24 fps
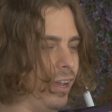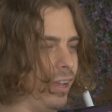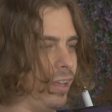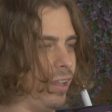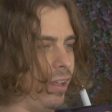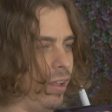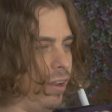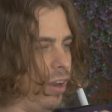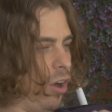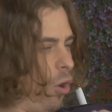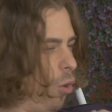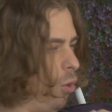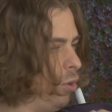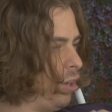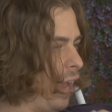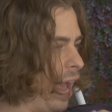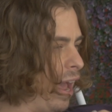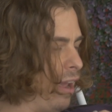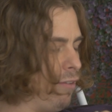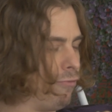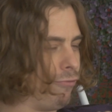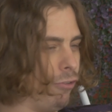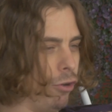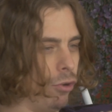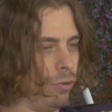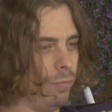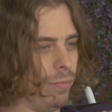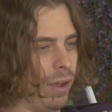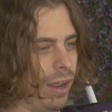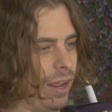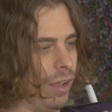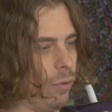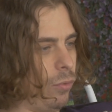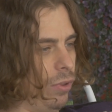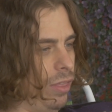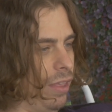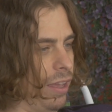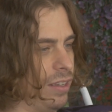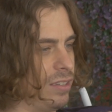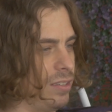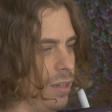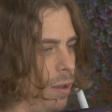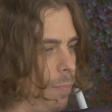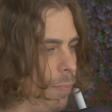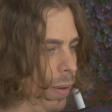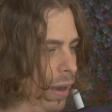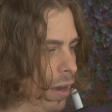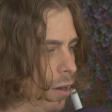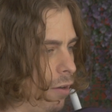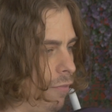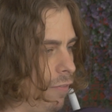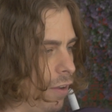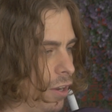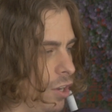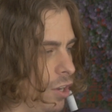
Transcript: like an old iPhone mic with like a pair of